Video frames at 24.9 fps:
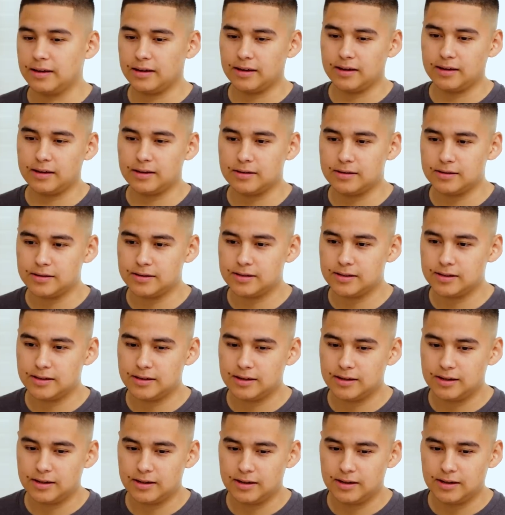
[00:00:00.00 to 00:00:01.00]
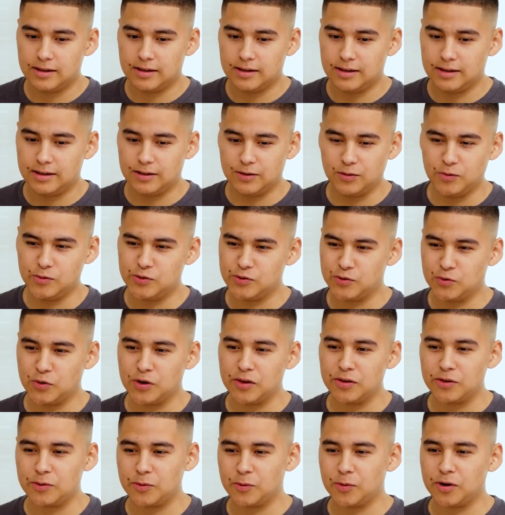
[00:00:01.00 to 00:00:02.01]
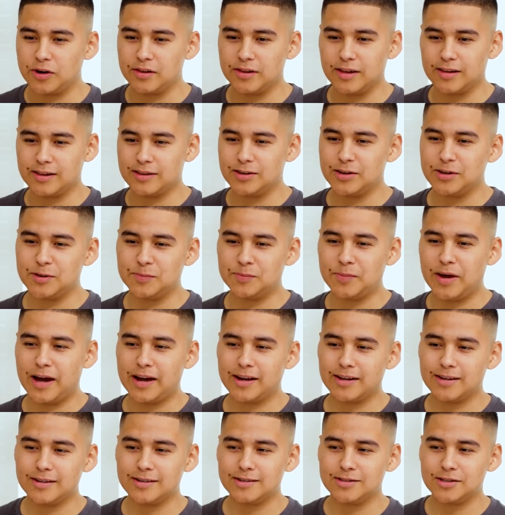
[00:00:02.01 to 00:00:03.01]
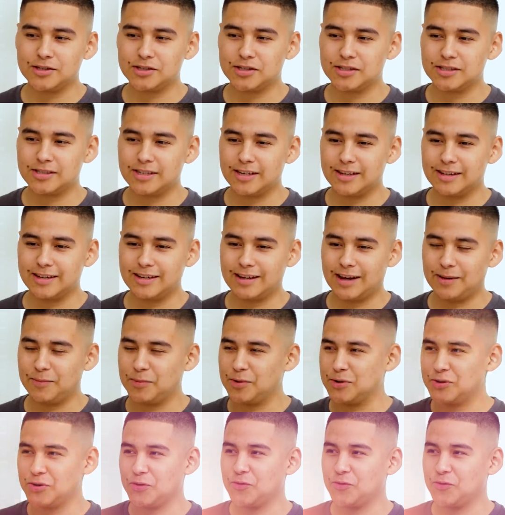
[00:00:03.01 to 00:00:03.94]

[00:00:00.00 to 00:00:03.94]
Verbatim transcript: And it was really weird, like looking back at it, just cause like, I'm pretty